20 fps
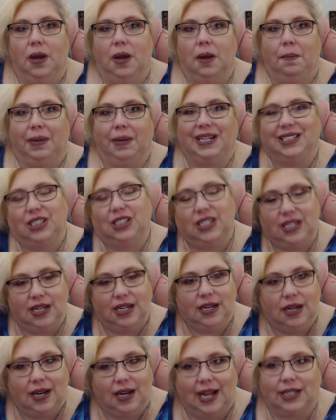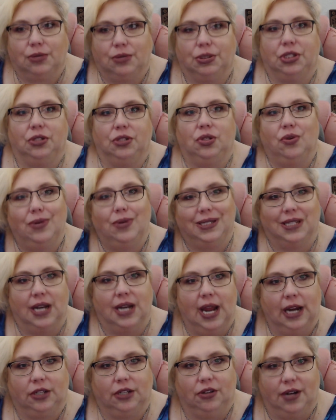because that's what you do as an
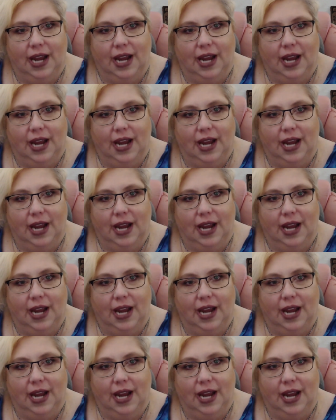actor and